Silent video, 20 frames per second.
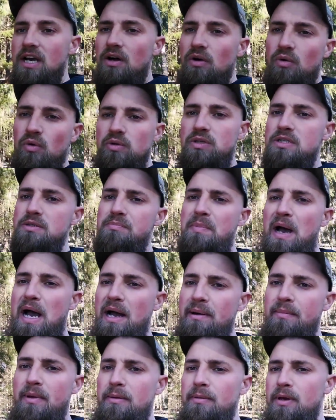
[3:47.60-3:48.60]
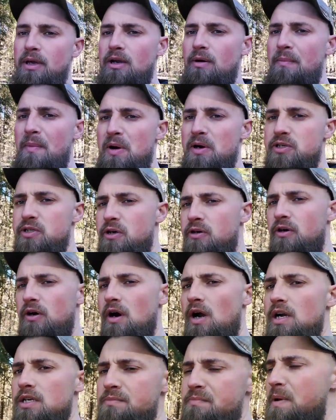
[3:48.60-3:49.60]
Old Spot, maybe commercial
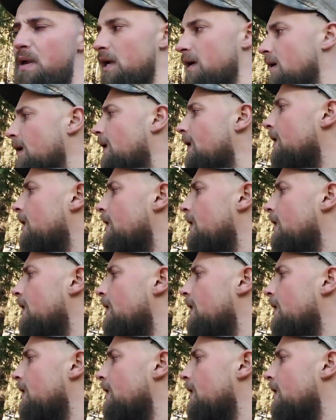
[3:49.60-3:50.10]
cross pig.